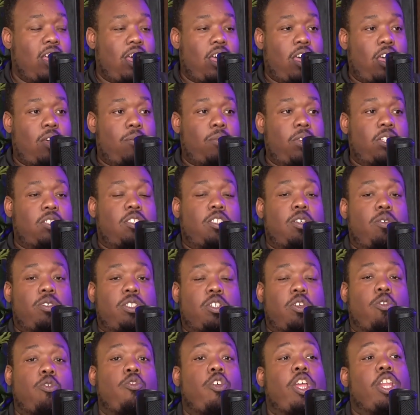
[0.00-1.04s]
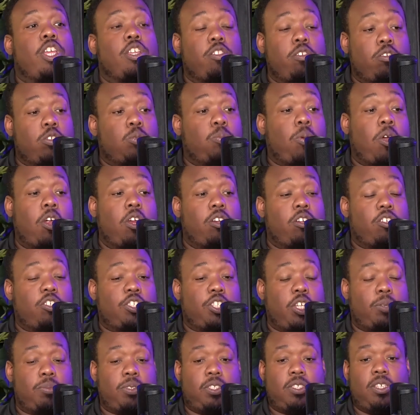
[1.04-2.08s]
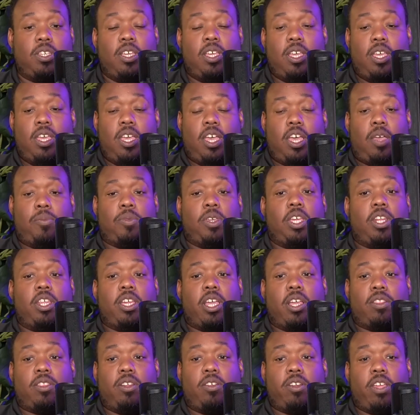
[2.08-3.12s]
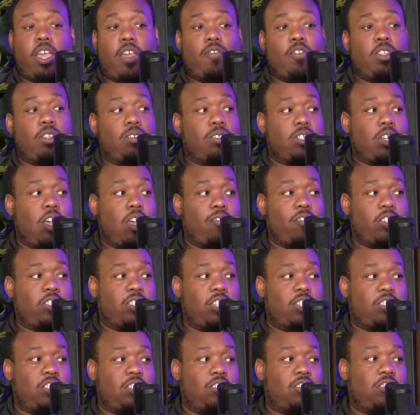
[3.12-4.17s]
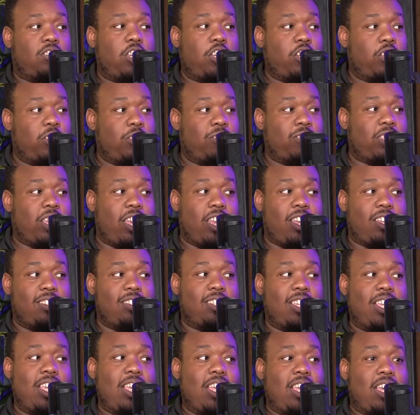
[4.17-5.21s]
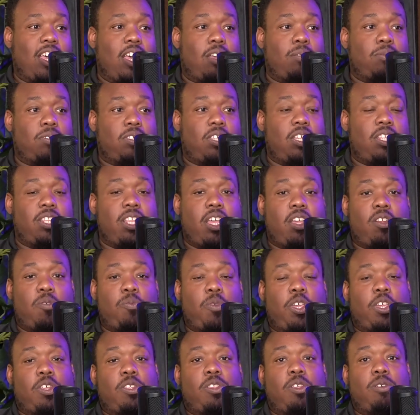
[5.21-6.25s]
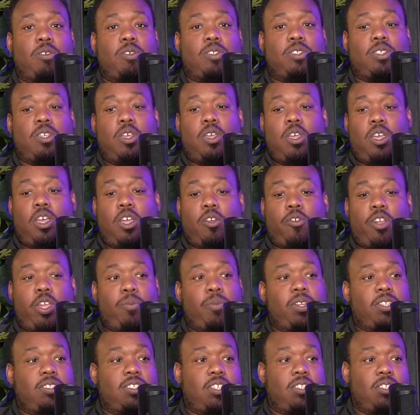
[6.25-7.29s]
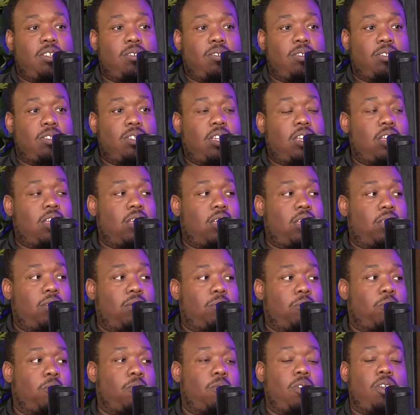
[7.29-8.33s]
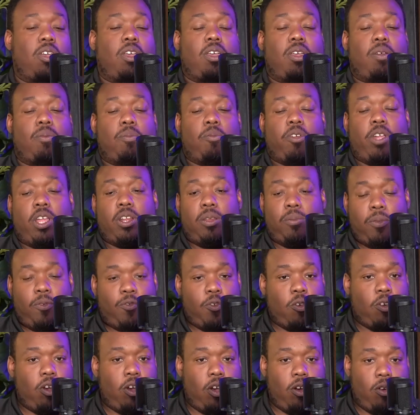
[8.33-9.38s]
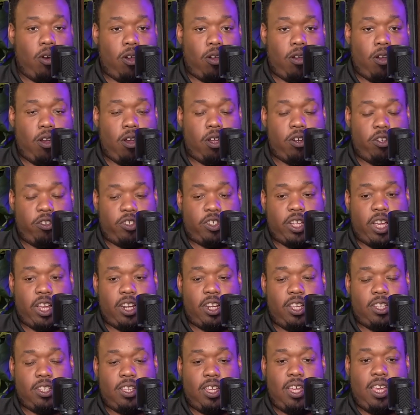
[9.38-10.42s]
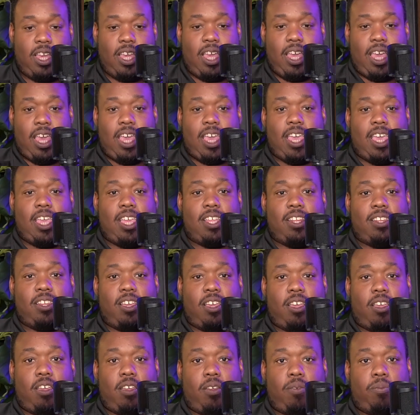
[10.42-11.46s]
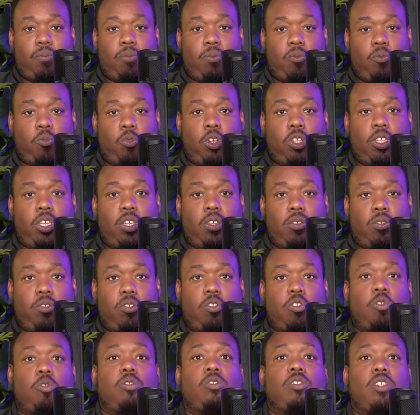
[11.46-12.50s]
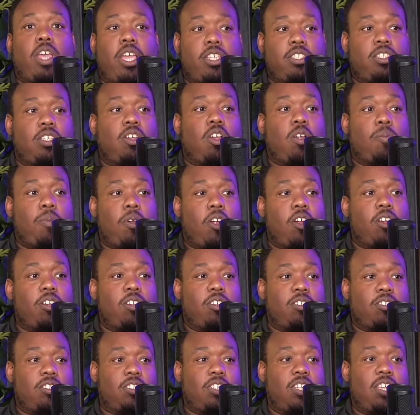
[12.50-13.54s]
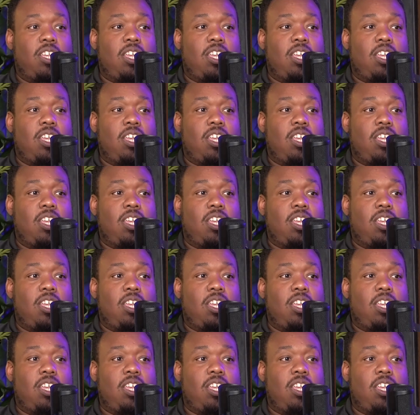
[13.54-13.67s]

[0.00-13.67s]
And so it's creating those partnerships, getting out there and having those conversations, shaking those hands, sitting down and making those agreements and those memorandum of understanding, and really utilizing our partners